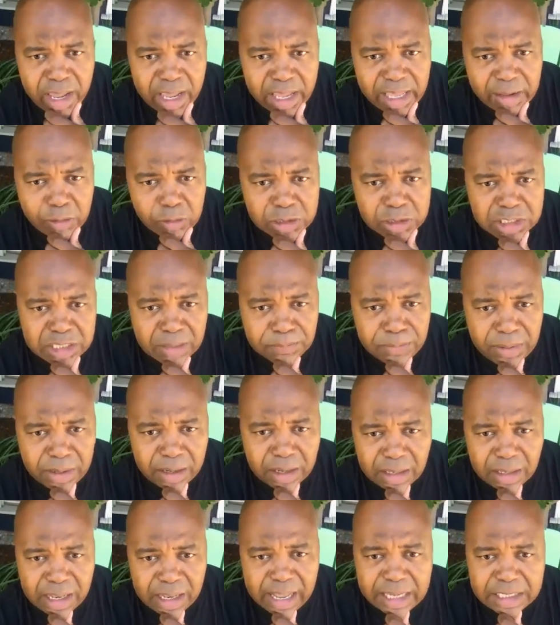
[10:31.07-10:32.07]
it was something
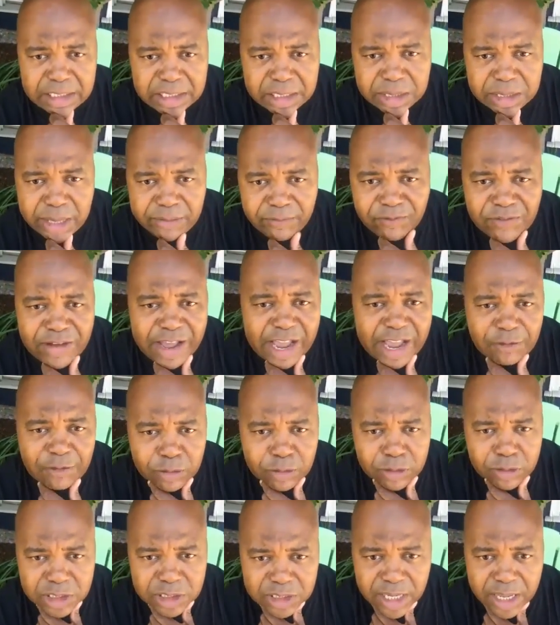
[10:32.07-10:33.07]
less than
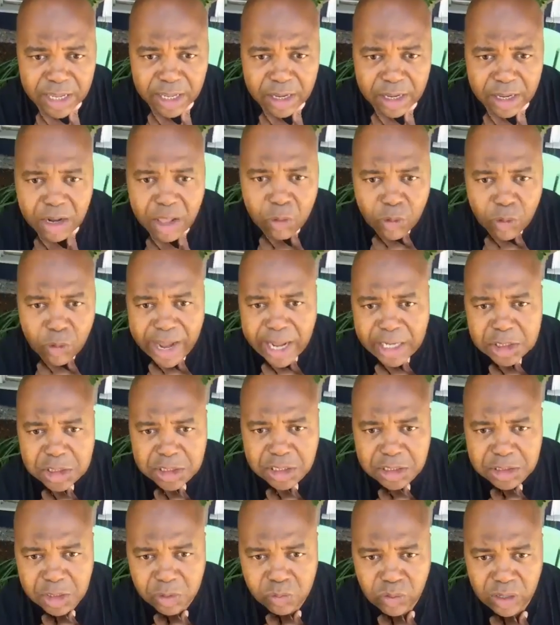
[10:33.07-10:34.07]
5% were actually
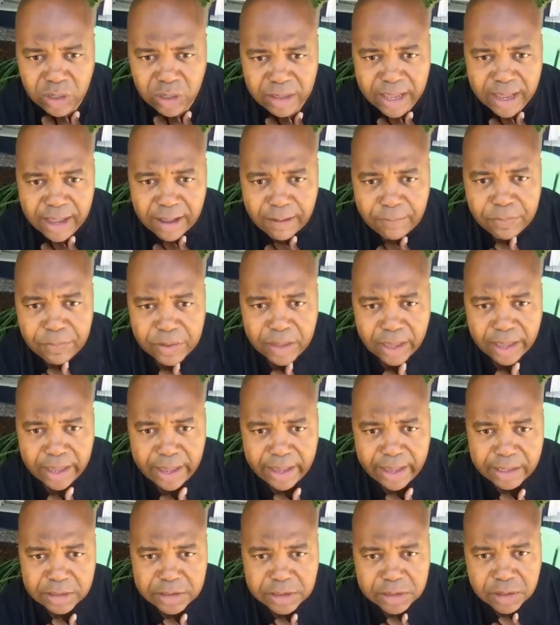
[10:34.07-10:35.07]
doing that.
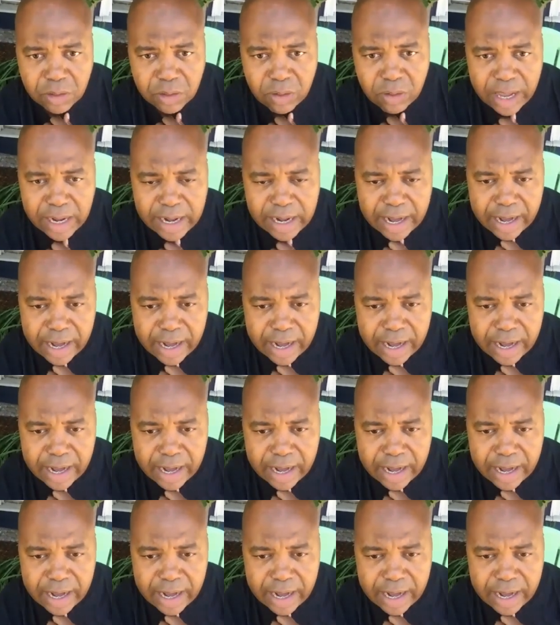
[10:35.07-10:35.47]
And so, and